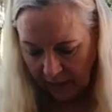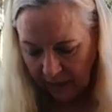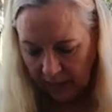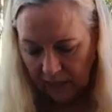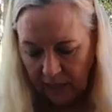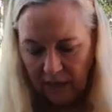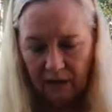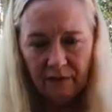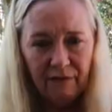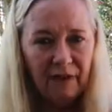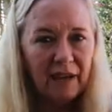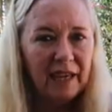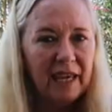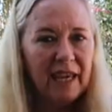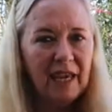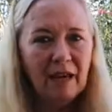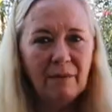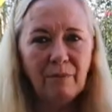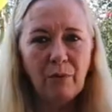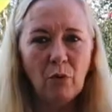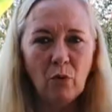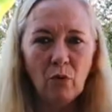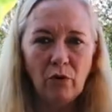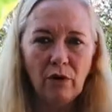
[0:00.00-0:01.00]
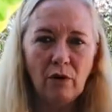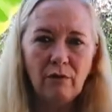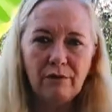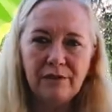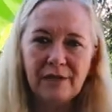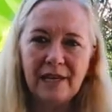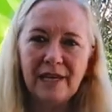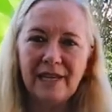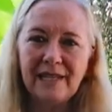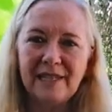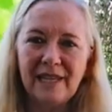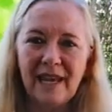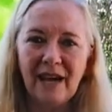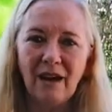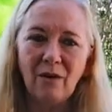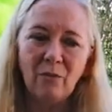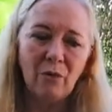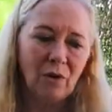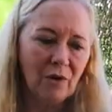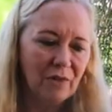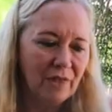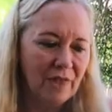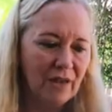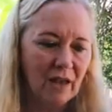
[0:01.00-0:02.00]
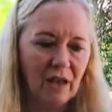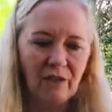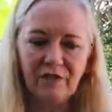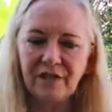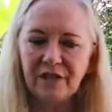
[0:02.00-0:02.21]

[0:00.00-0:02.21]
And if I can't pull those things out, well, then I'll